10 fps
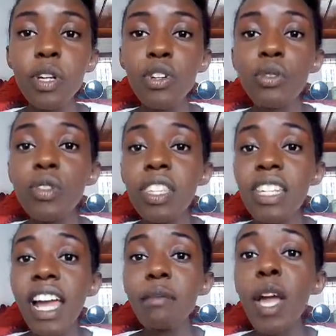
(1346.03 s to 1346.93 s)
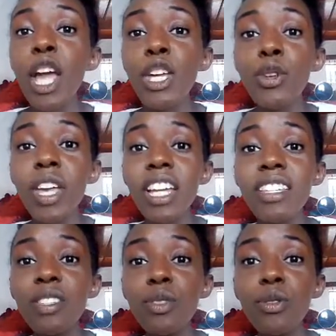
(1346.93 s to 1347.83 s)
because with time you
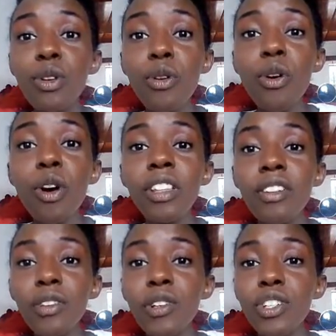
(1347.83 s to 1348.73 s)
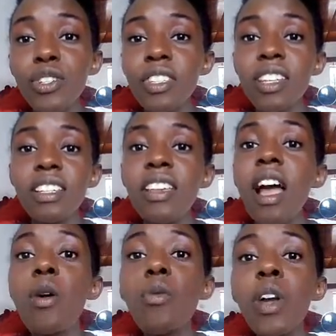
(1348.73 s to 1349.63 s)
get to know all the foundations that
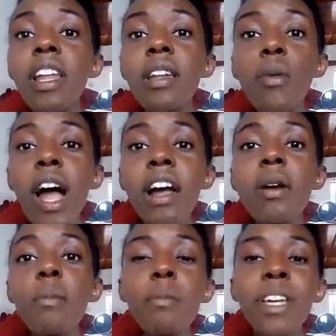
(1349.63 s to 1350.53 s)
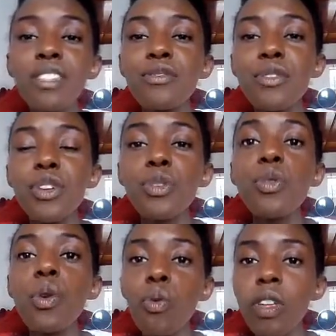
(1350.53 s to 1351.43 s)
will work best for
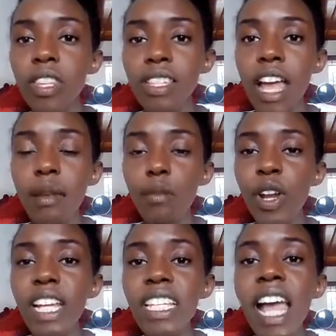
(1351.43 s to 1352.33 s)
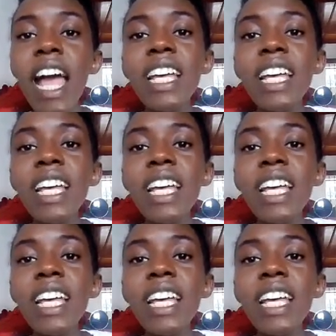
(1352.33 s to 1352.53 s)
you with time, right?